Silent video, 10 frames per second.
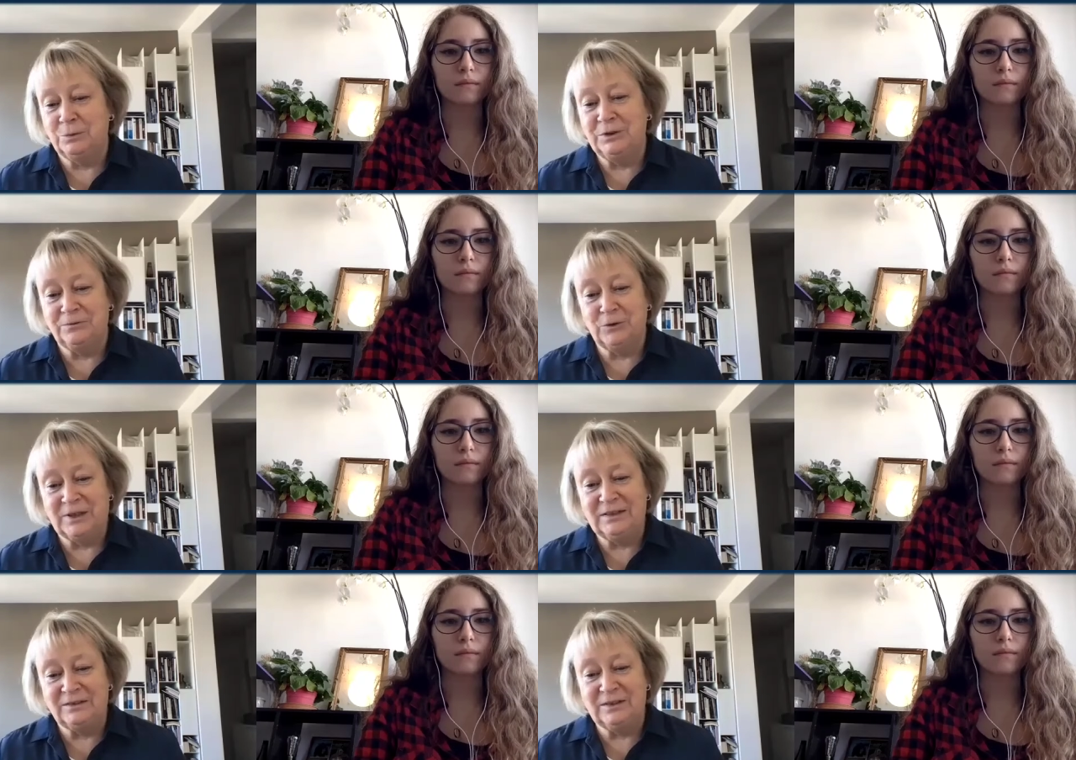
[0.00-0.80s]
Speaker 1: whatever
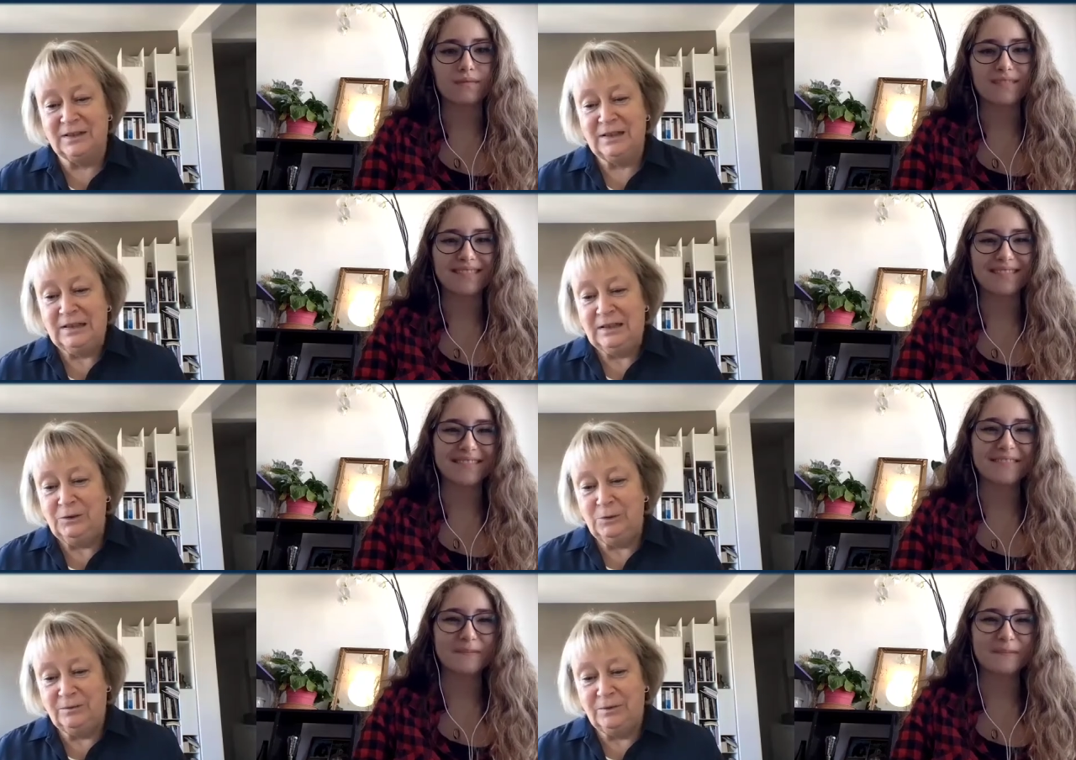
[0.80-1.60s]
country,
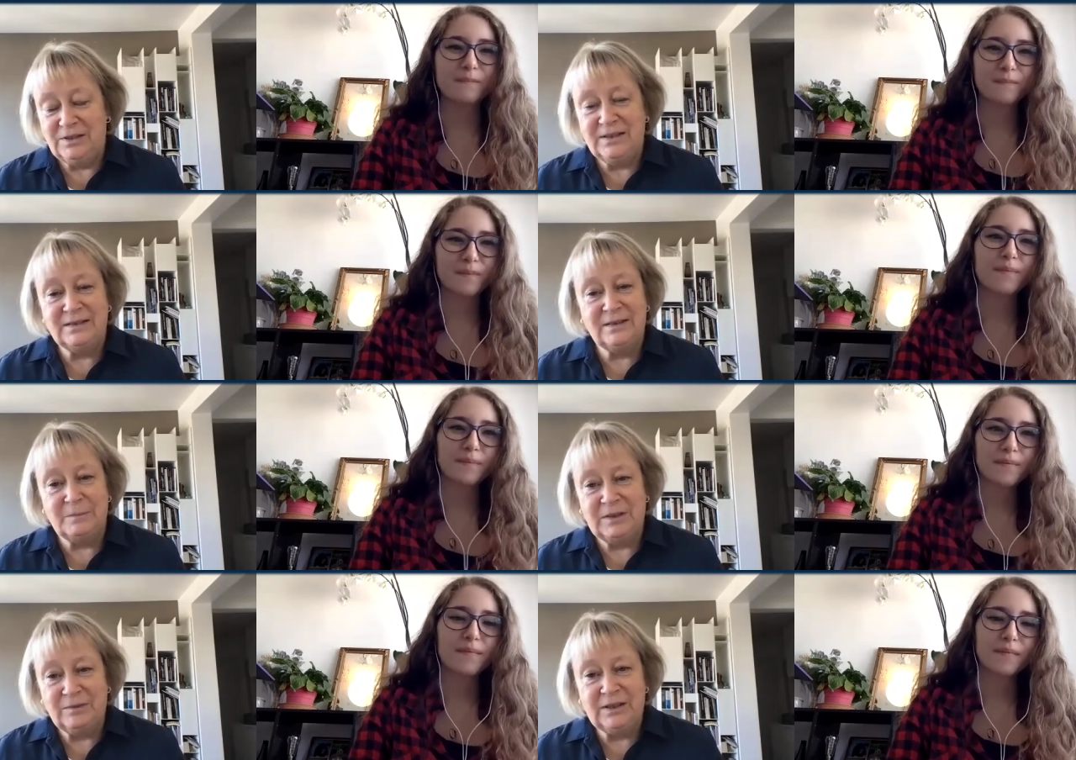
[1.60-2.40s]
you are facing some
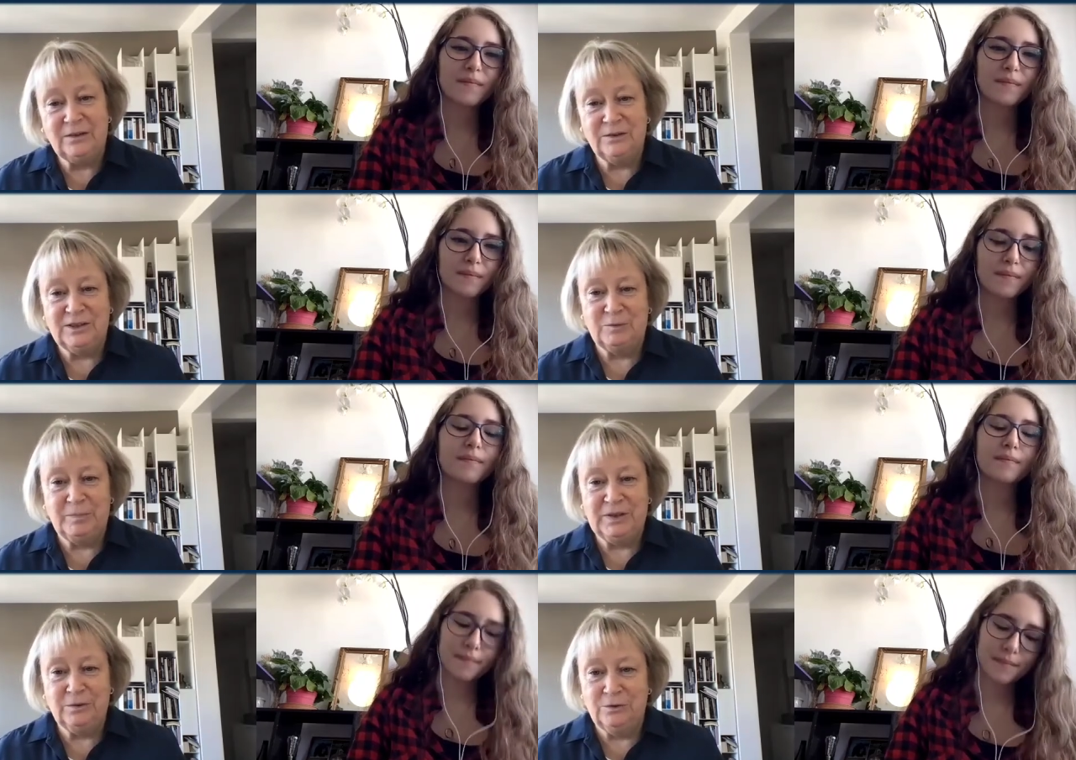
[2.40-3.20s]
difficulties
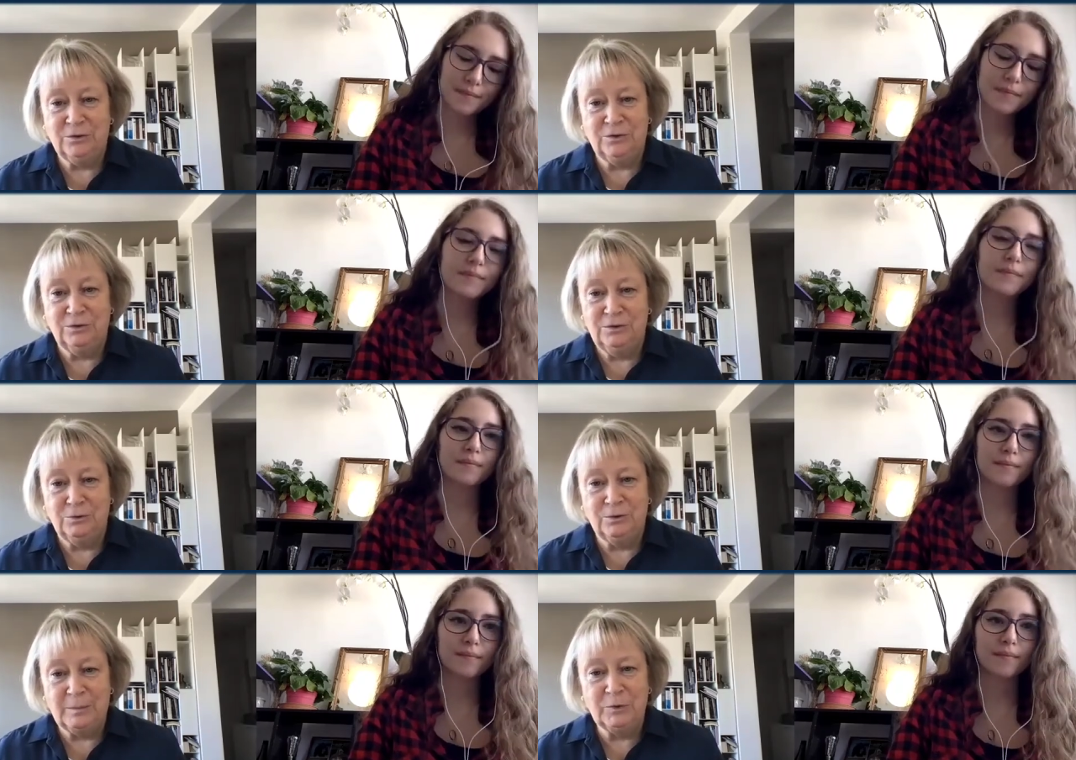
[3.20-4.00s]
because uh, you
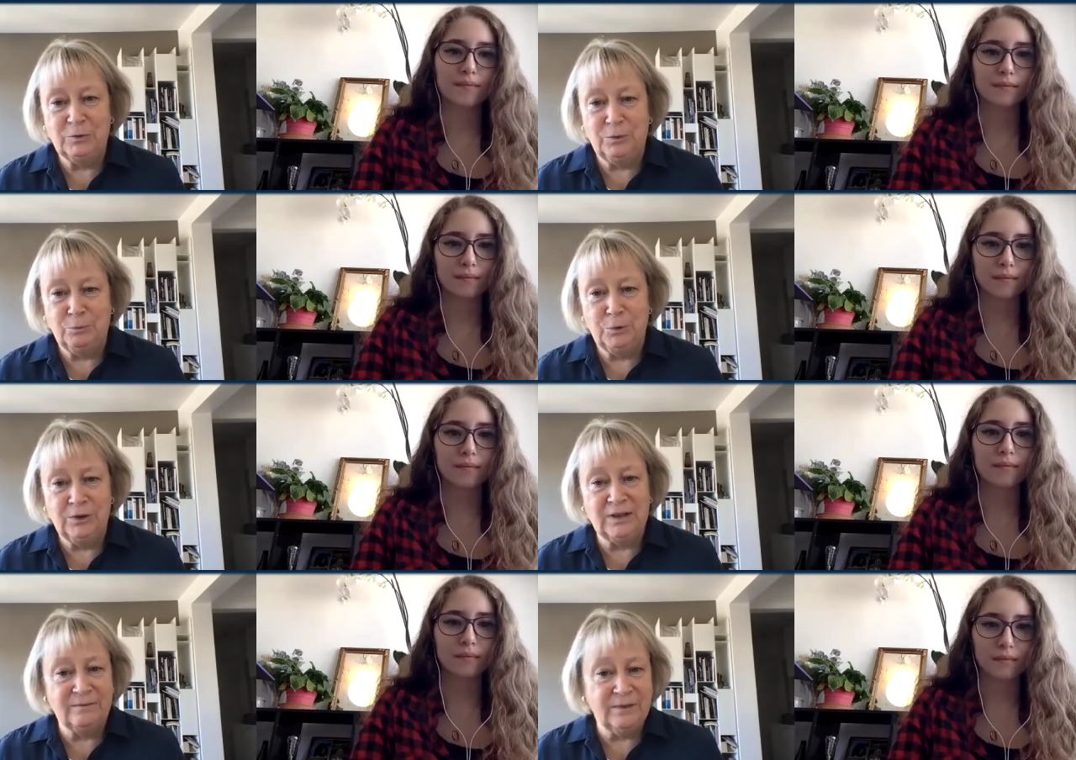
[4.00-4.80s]
come to a work
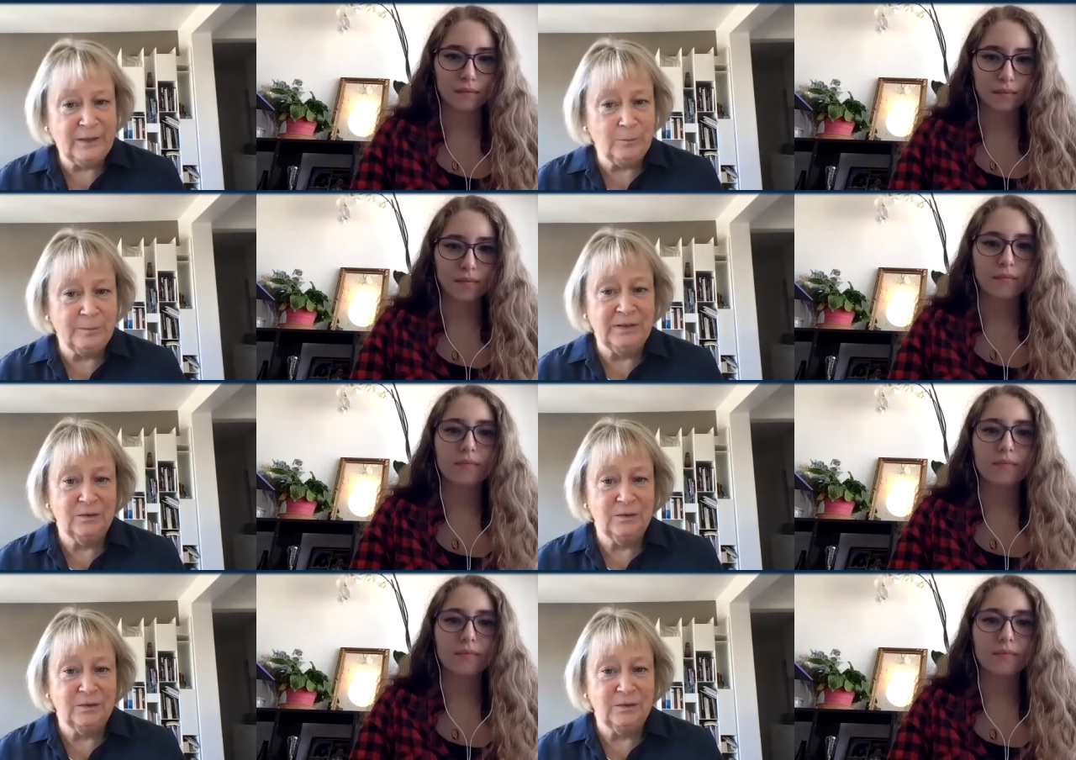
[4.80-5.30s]
environment.